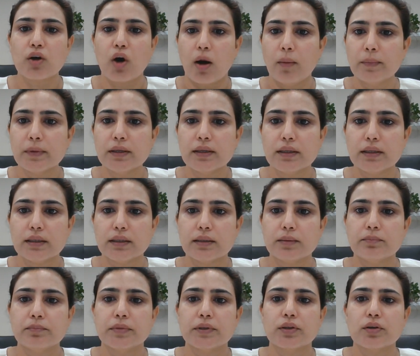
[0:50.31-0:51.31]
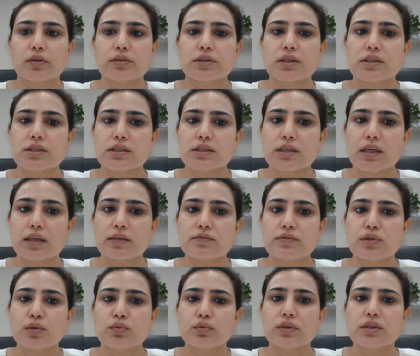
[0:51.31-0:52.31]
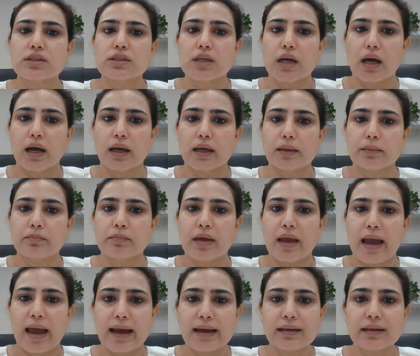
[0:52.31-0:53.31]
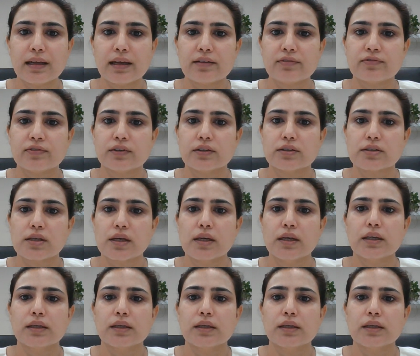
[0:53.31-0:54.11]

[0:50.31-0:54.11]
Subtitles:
commonly because it saves you the time and effort